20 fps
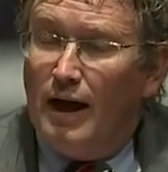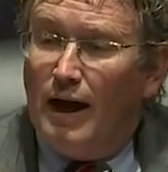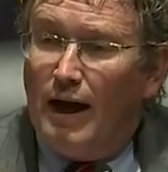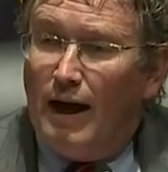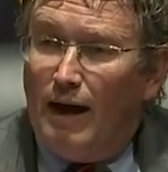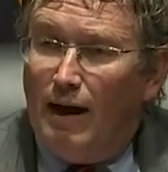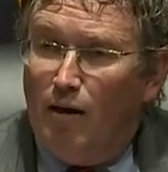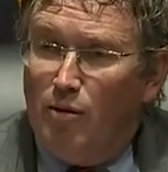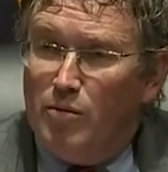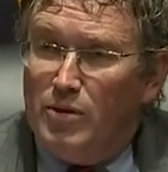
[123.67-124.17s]

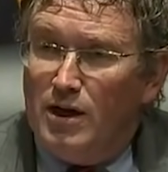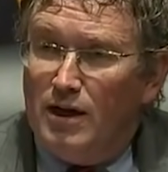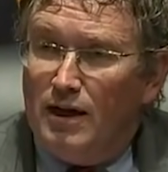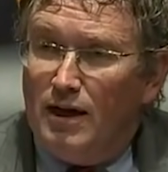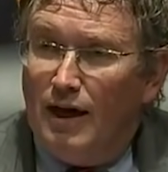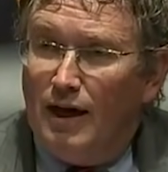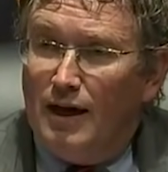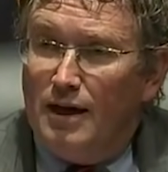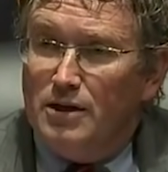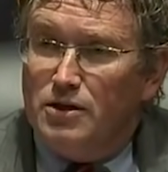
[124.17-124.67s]
how
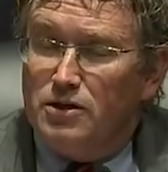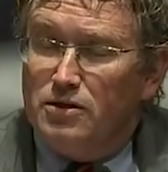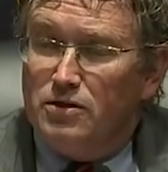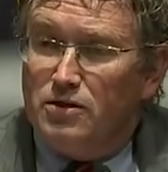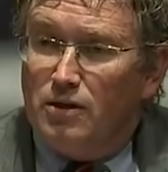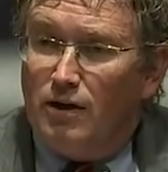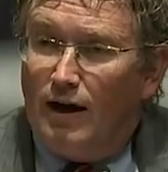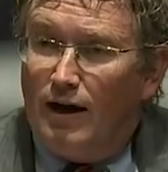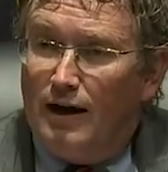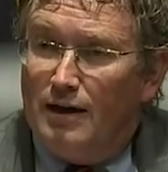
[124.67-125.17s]
many
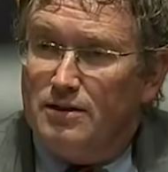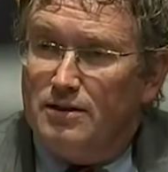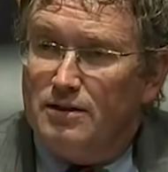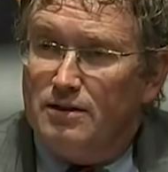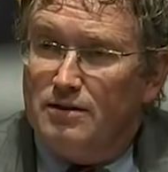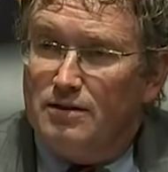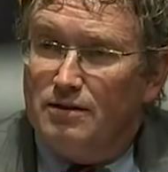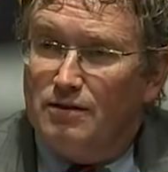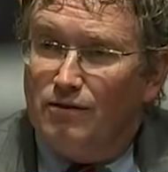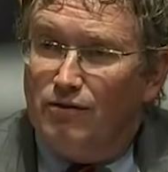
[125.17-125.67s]
agents or
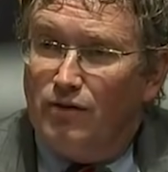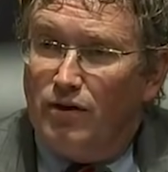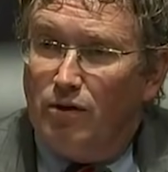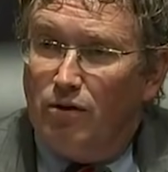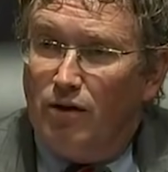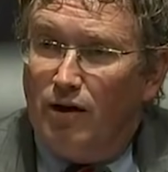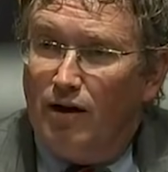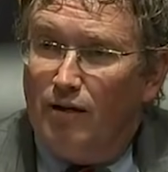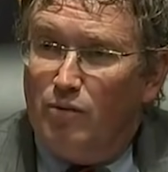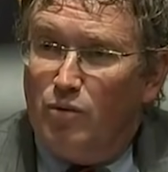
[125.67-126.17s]
assets of the
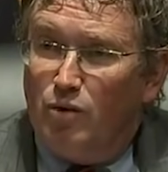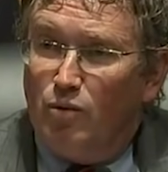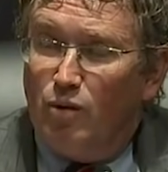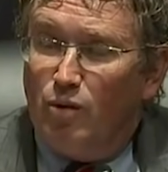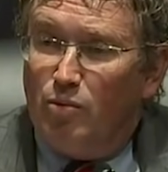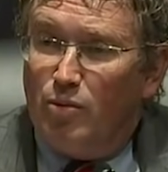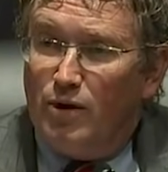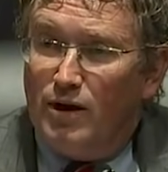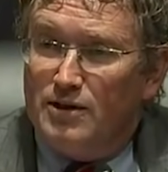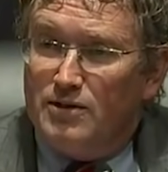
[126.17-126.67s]
federal government
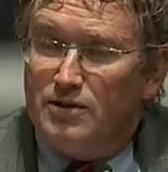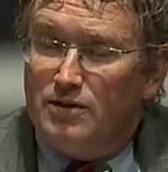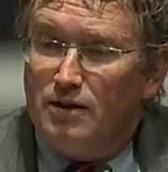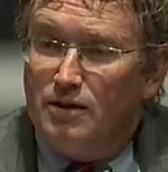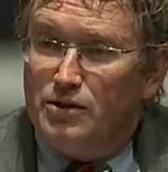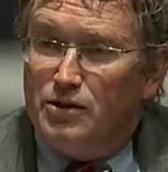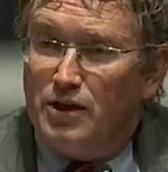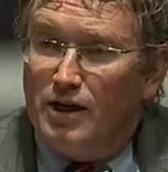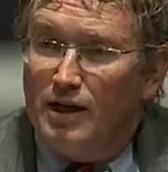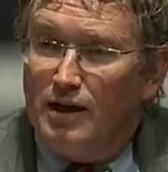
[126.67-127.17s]
were present
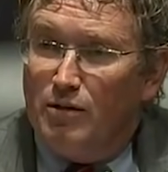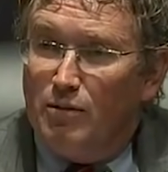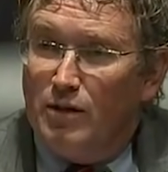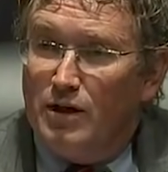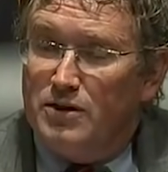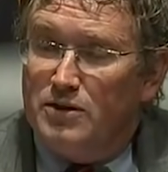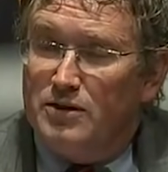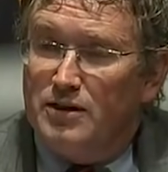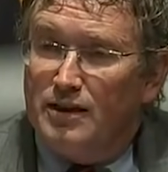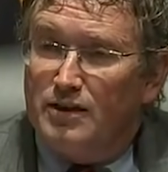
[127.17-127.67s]
on
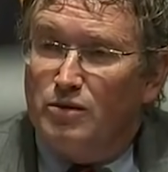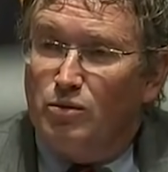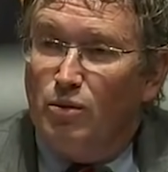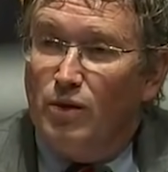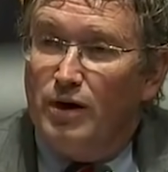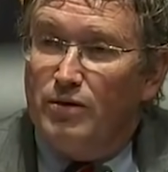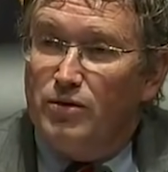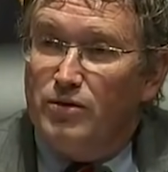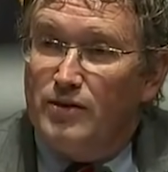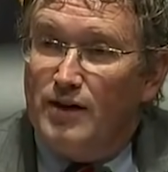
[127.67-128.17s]
January 6th,
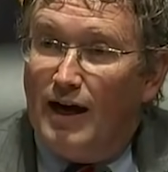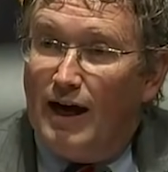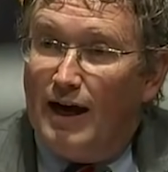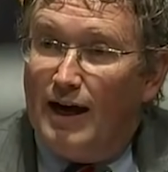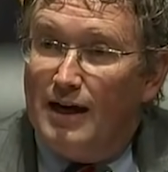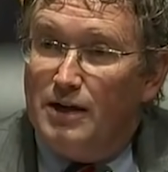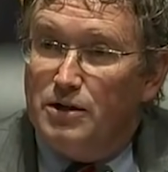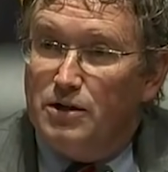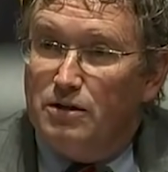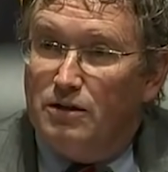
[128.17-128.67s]
whether they
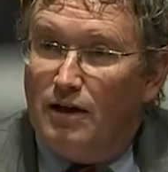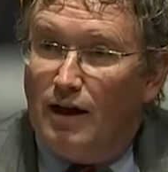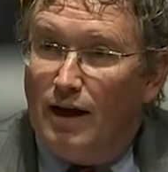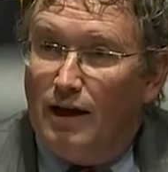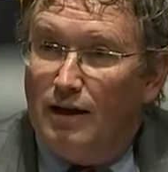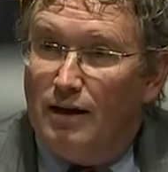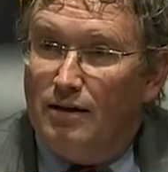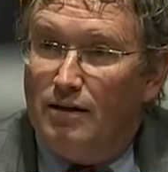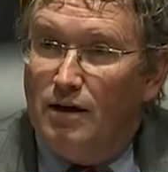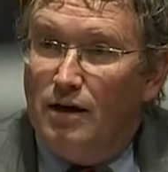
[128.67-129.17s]

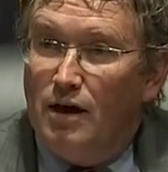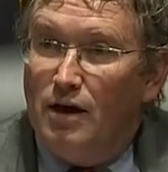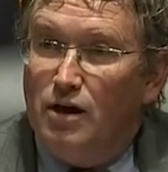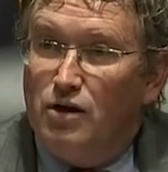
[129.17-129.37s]
agitated